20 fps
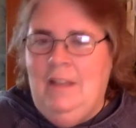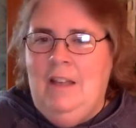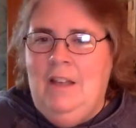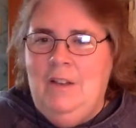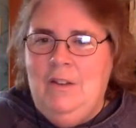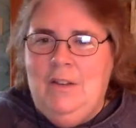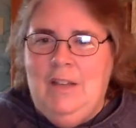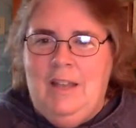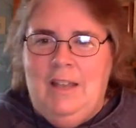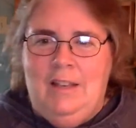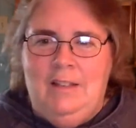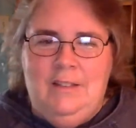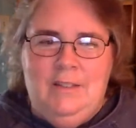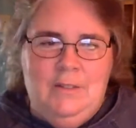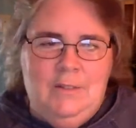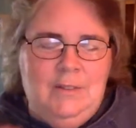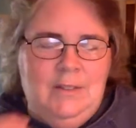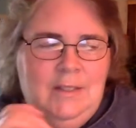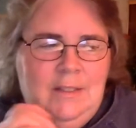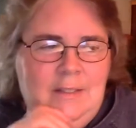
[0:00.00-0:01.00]
Okay, so
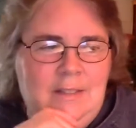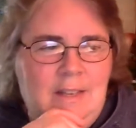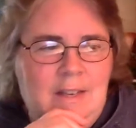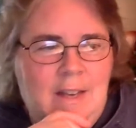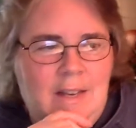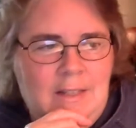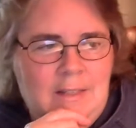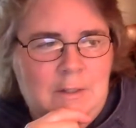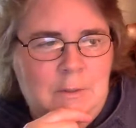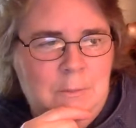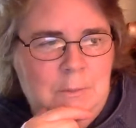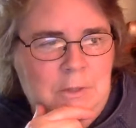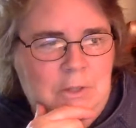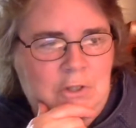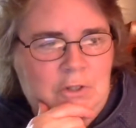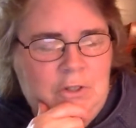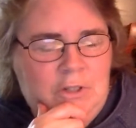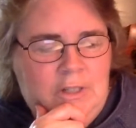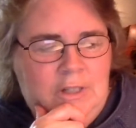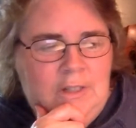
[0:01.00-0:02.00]
60 days to
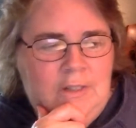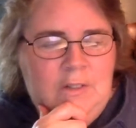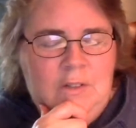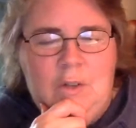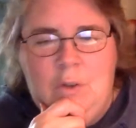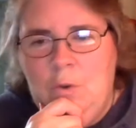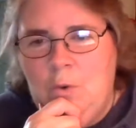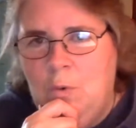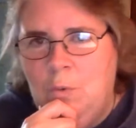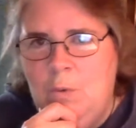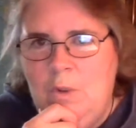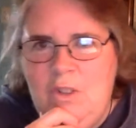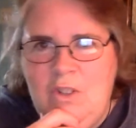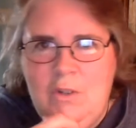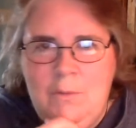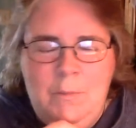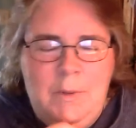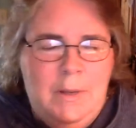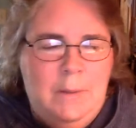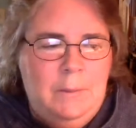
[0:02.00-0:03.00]
maturity, so we
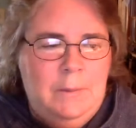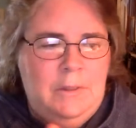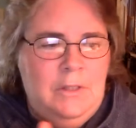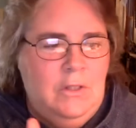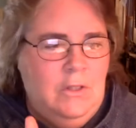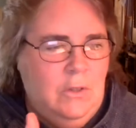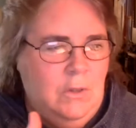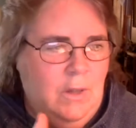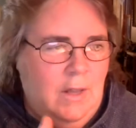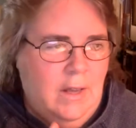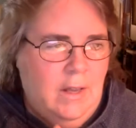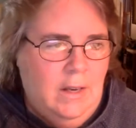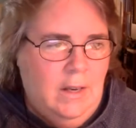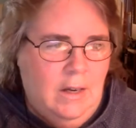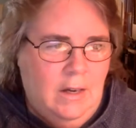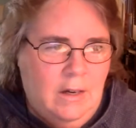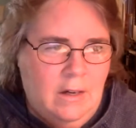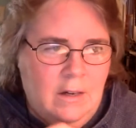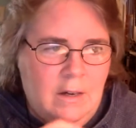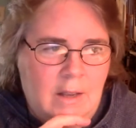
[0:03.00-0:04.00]
should be able to do that
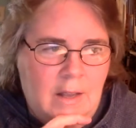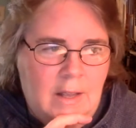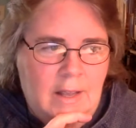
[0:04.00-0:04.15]
here.